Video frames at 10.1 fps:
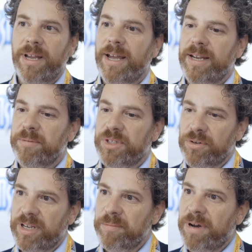and I'm
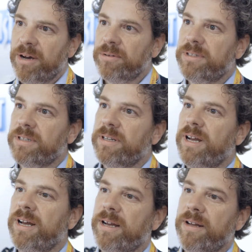talking about uh,
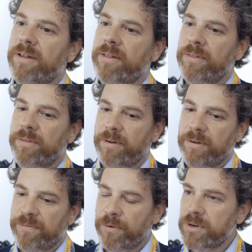uh the
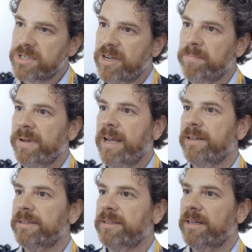forceps
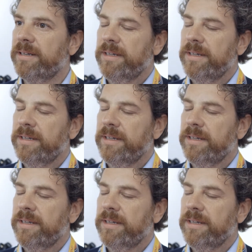and uh,